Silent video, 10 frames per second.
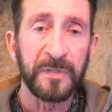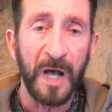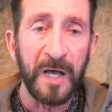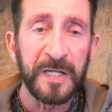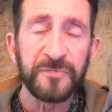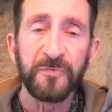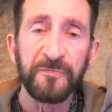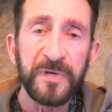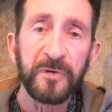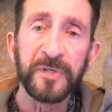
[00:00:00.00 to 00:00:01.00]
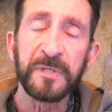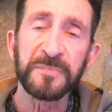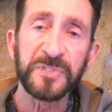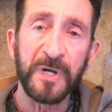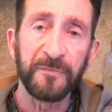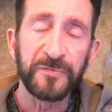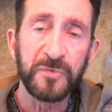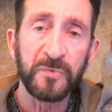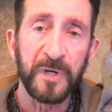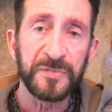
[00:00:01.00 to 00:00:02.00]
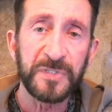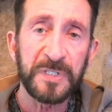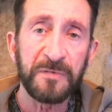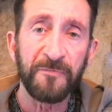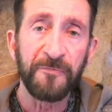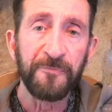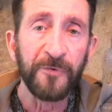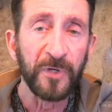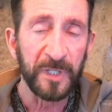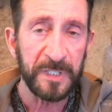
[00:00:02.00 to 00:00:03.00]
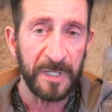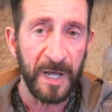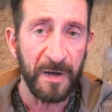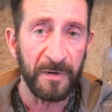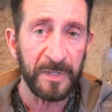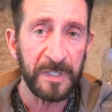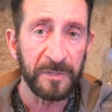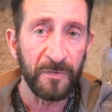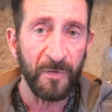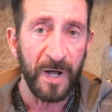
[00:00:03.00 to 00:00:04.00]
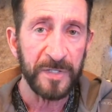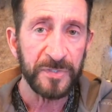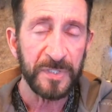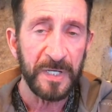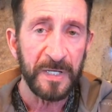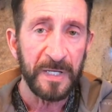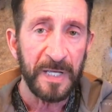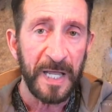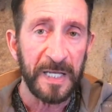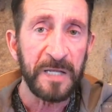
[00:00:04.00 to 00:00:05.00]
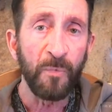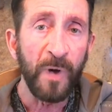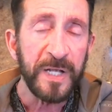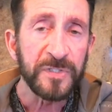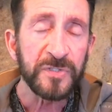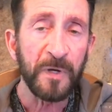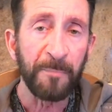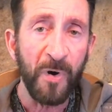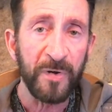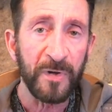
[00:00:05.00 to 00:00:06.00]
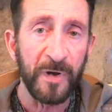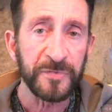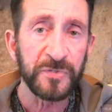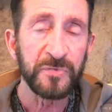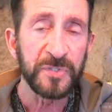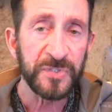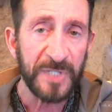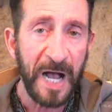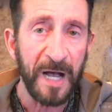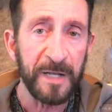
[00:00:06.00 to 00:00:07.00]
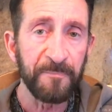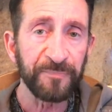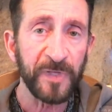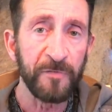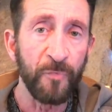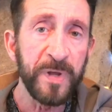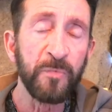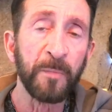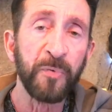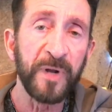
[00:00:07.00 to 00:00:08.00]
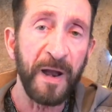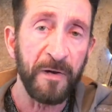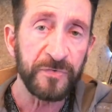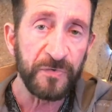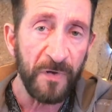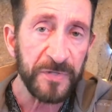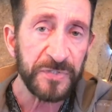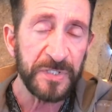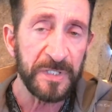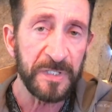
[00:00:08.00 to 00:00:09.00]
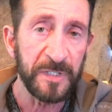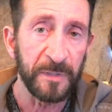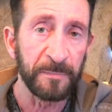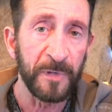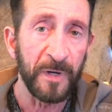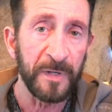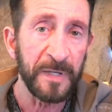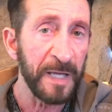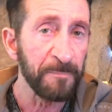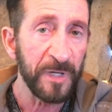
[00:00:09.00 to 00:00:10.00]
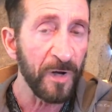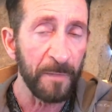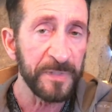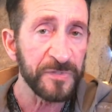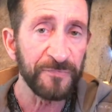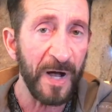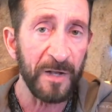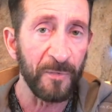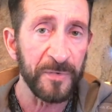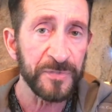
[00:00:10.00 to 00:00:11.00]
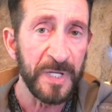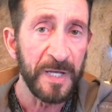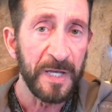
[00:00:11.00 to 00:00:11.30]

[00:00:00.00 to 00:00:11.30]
God has revealed Himself to us fully now in Christ, and He waits upon us to decide if we will put our trust in Him and become His followers.